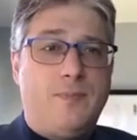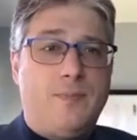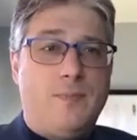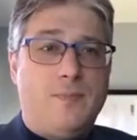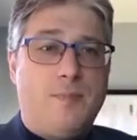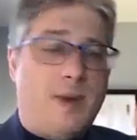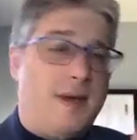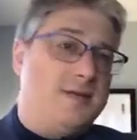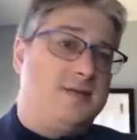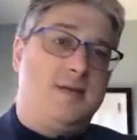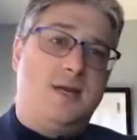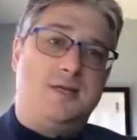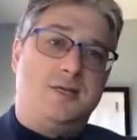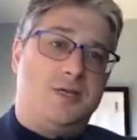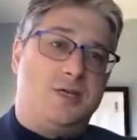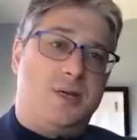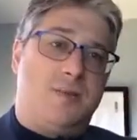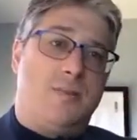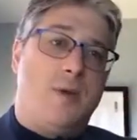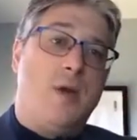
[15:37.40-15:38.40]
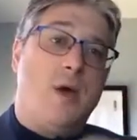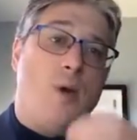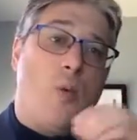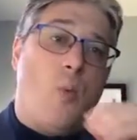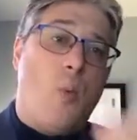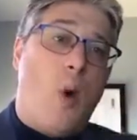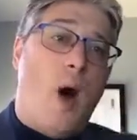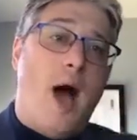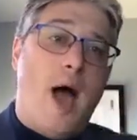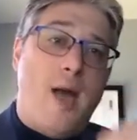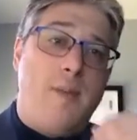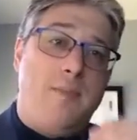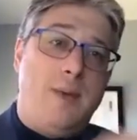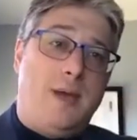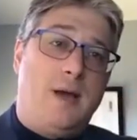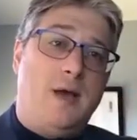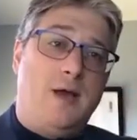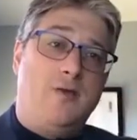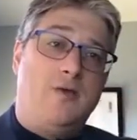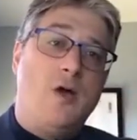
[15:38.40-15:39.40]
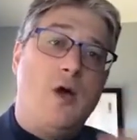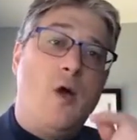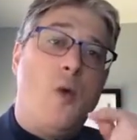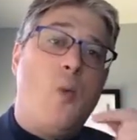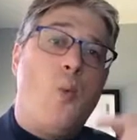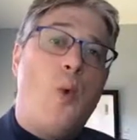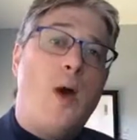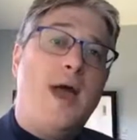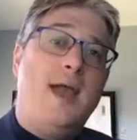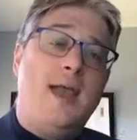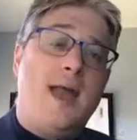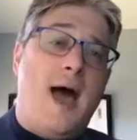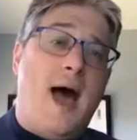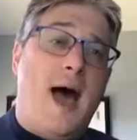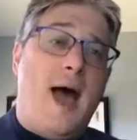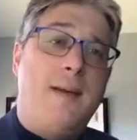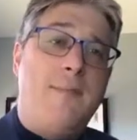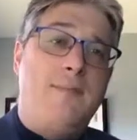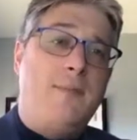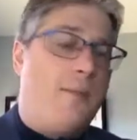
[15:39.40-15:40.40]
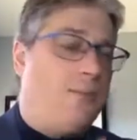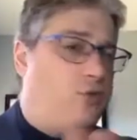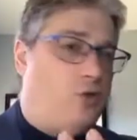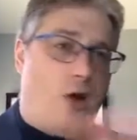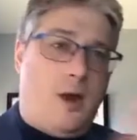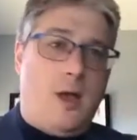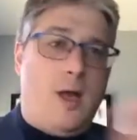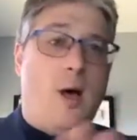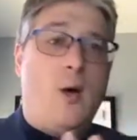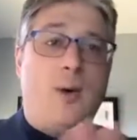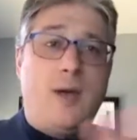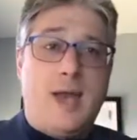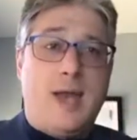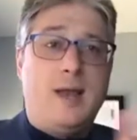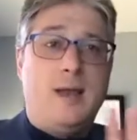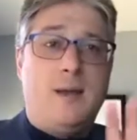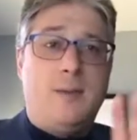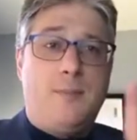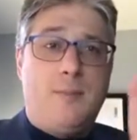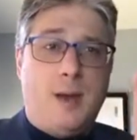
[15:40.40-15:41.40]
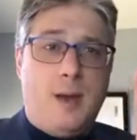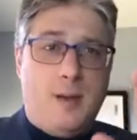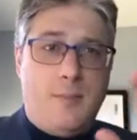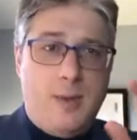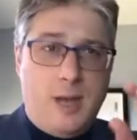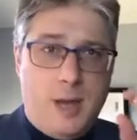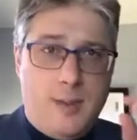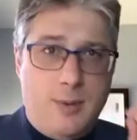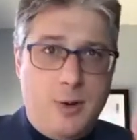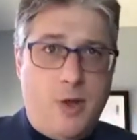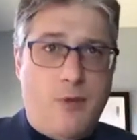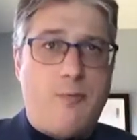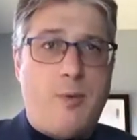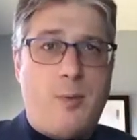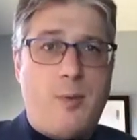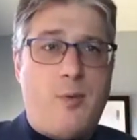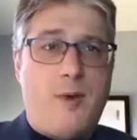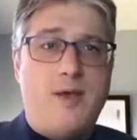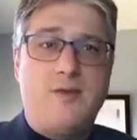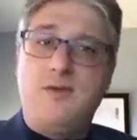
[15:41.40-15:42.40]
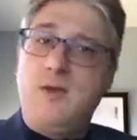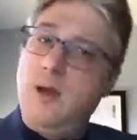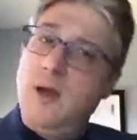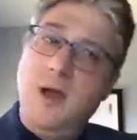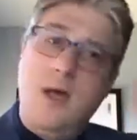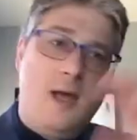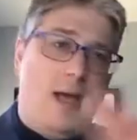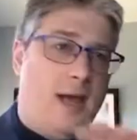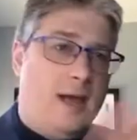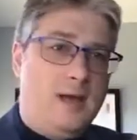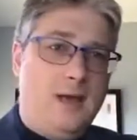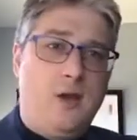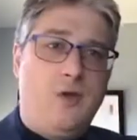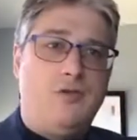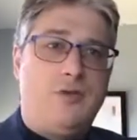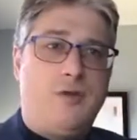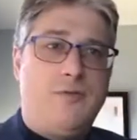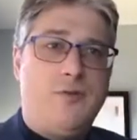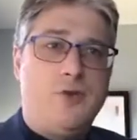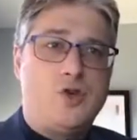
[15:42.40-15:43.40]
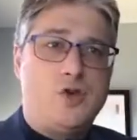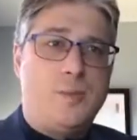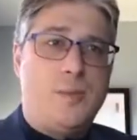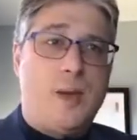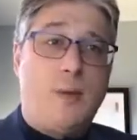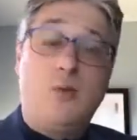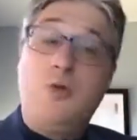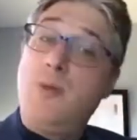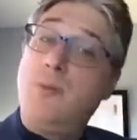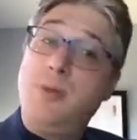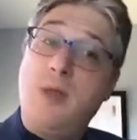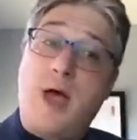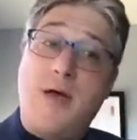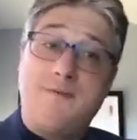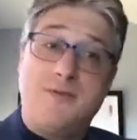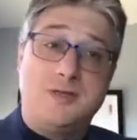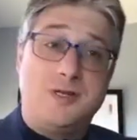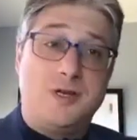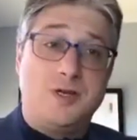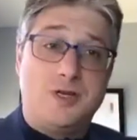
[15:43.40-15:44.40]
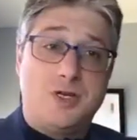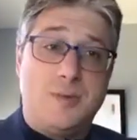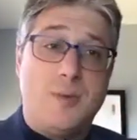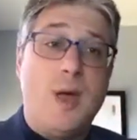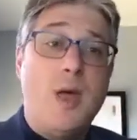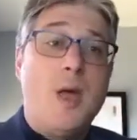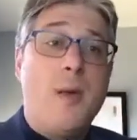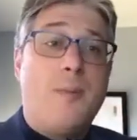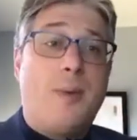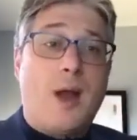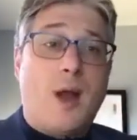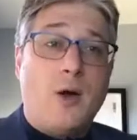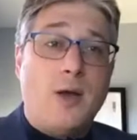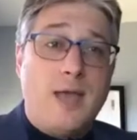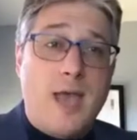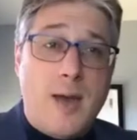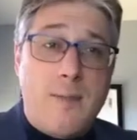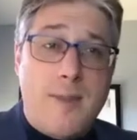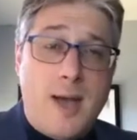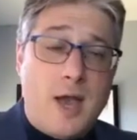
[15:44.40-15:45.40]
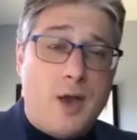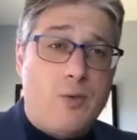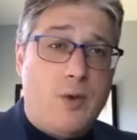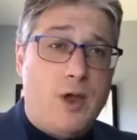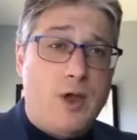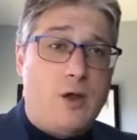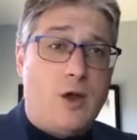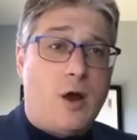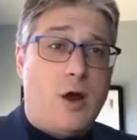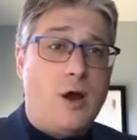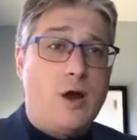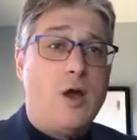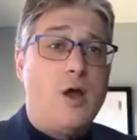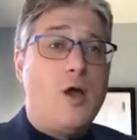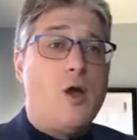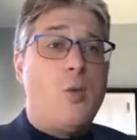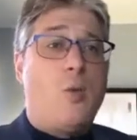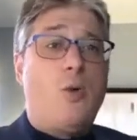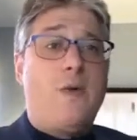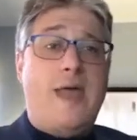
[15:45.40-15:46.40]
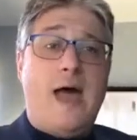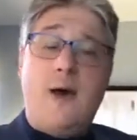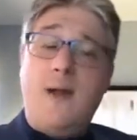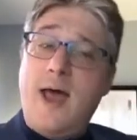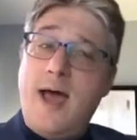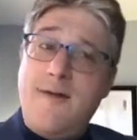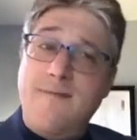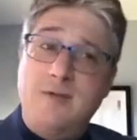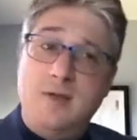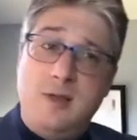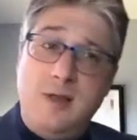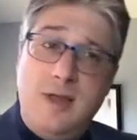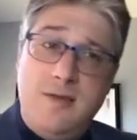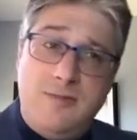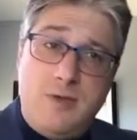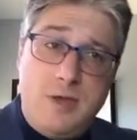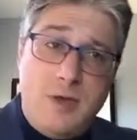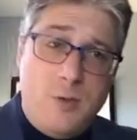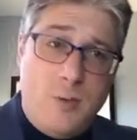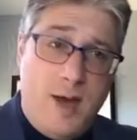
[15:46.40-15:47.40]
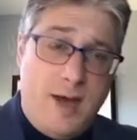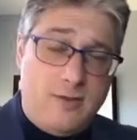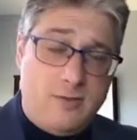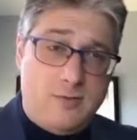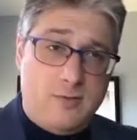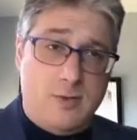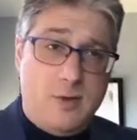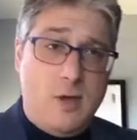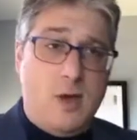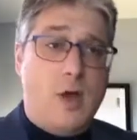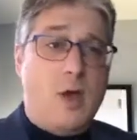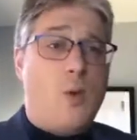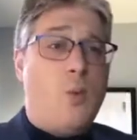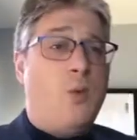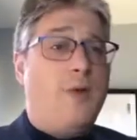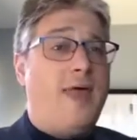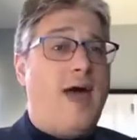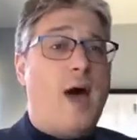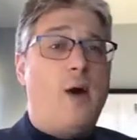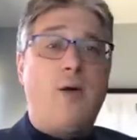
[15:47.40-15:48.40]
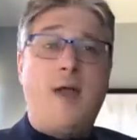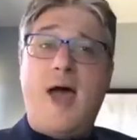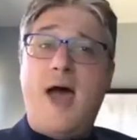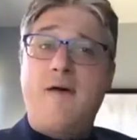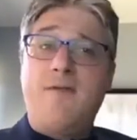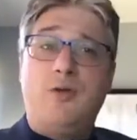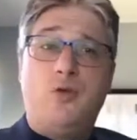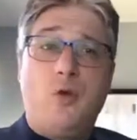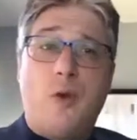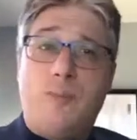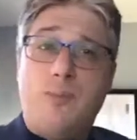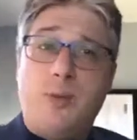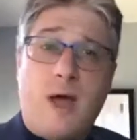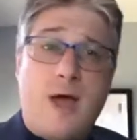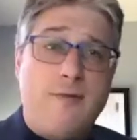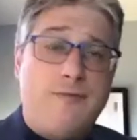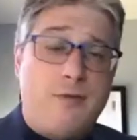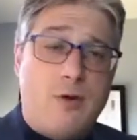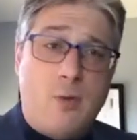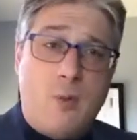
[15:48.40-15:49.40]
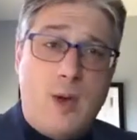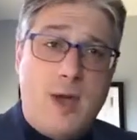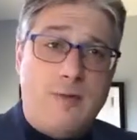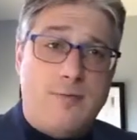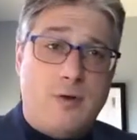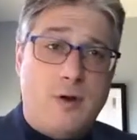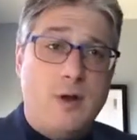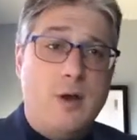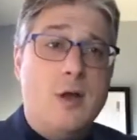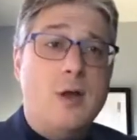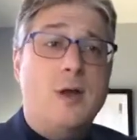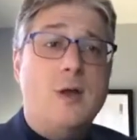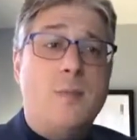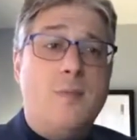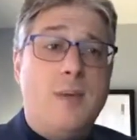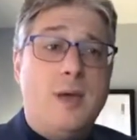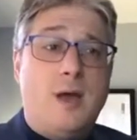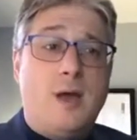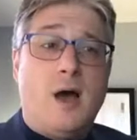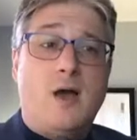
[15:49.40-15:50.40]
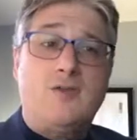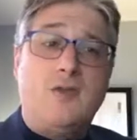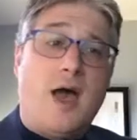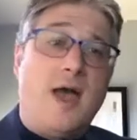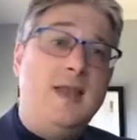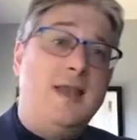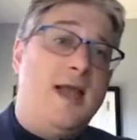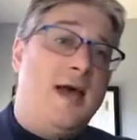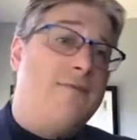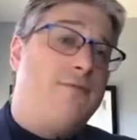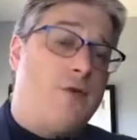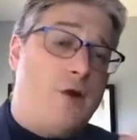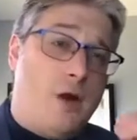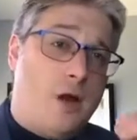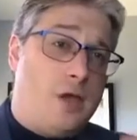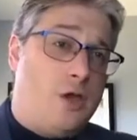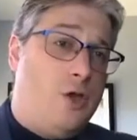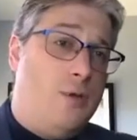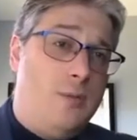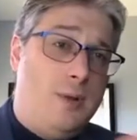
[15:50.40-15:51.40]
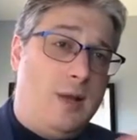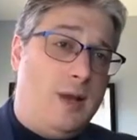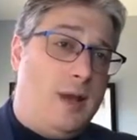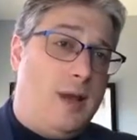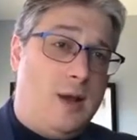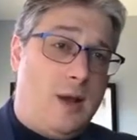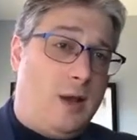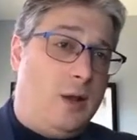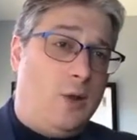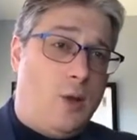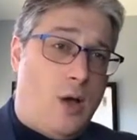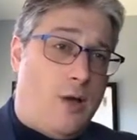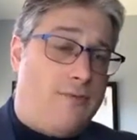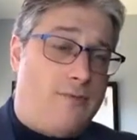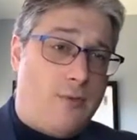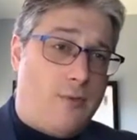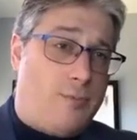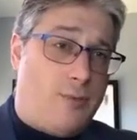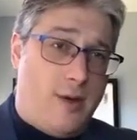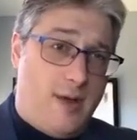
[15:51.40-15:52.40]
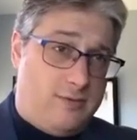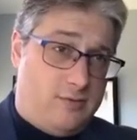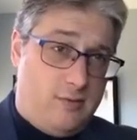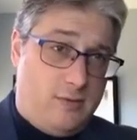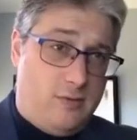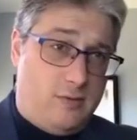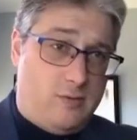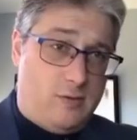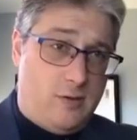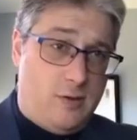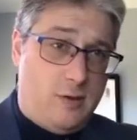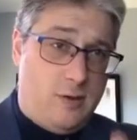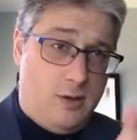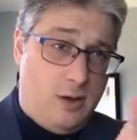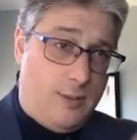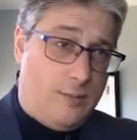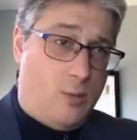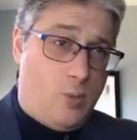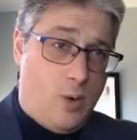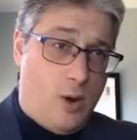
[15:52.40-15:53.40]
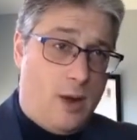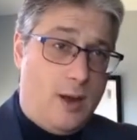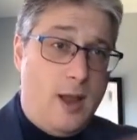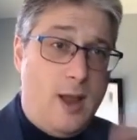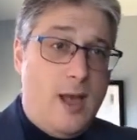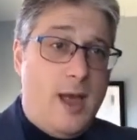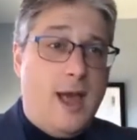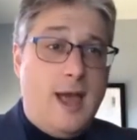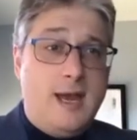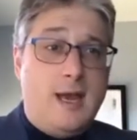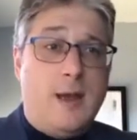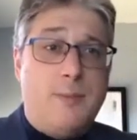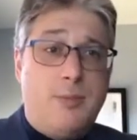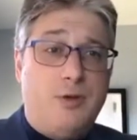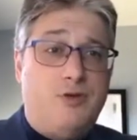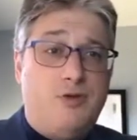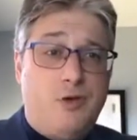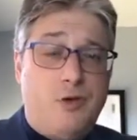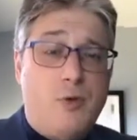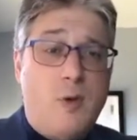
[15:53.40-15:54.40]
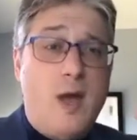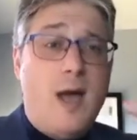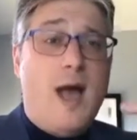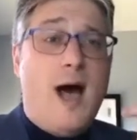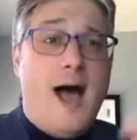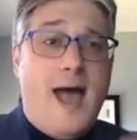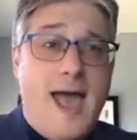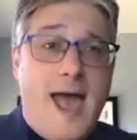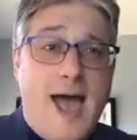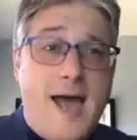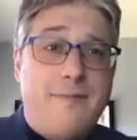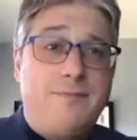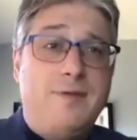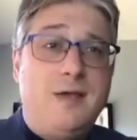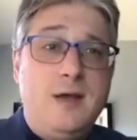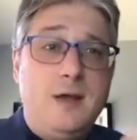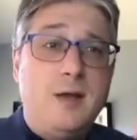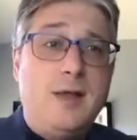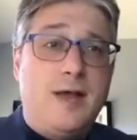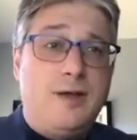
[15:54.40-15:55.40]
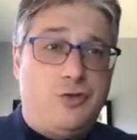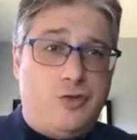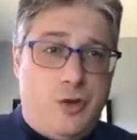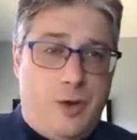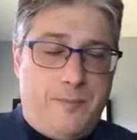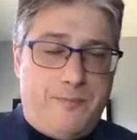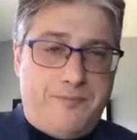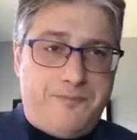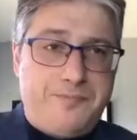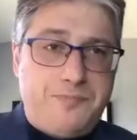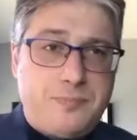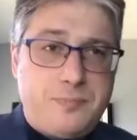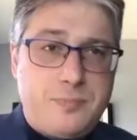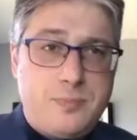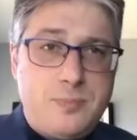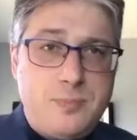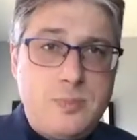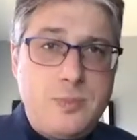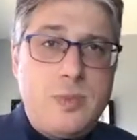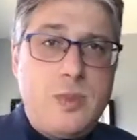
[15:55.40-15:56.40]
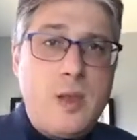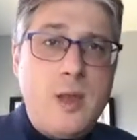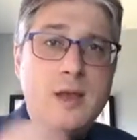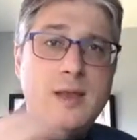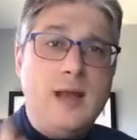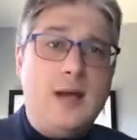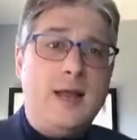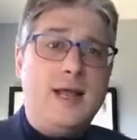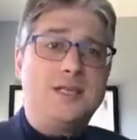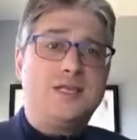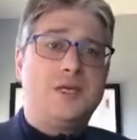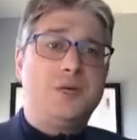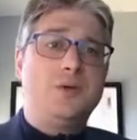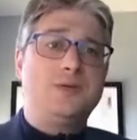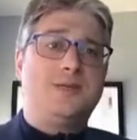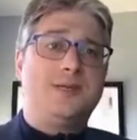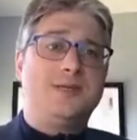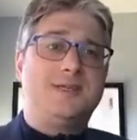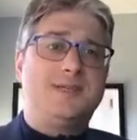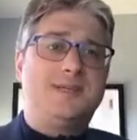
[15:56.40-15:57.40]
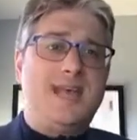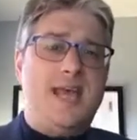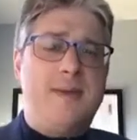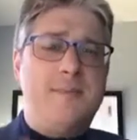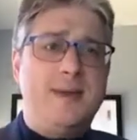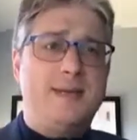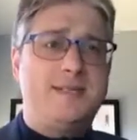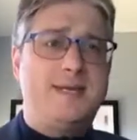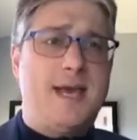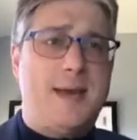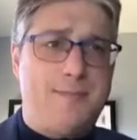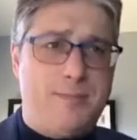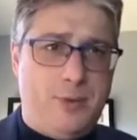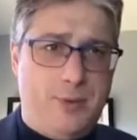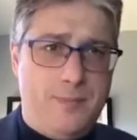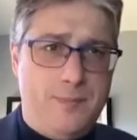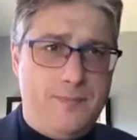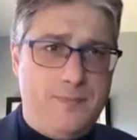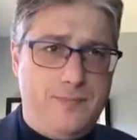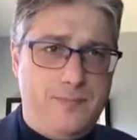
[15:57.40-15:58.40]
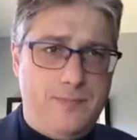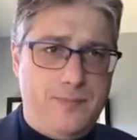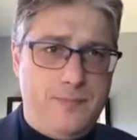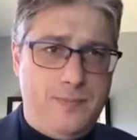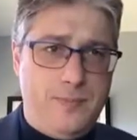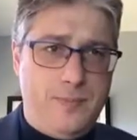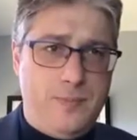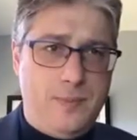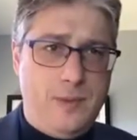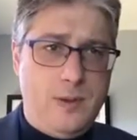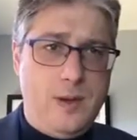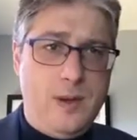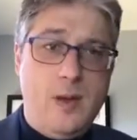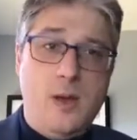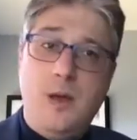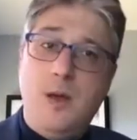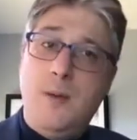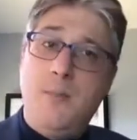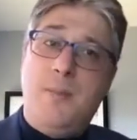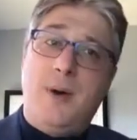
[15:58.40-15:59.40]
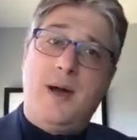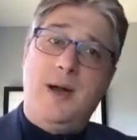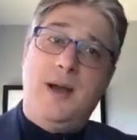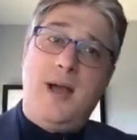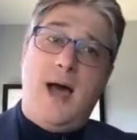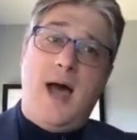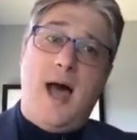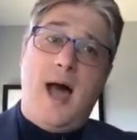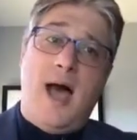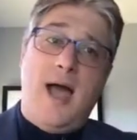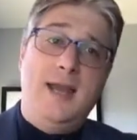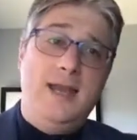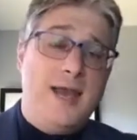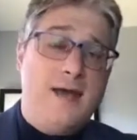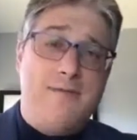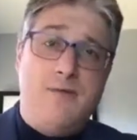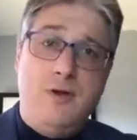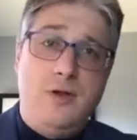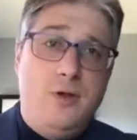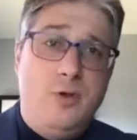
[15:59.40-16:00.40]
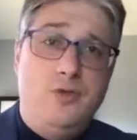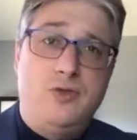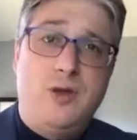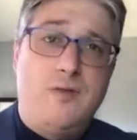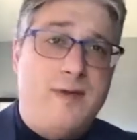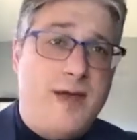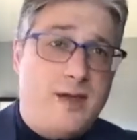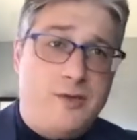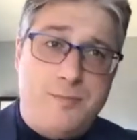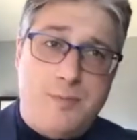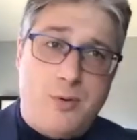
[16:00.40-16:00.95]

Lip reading: my citizenship. Why? Because I'll become a lawful permanent resident, and years in the future I'll be able to apply for citizenship. But I'll get my green card without having to leave the U.S., without having to apply for a waiver, because I never accumulated unlawful presence, number one, and number two, I have legal entry. Now let's use the same example, but I never used advanced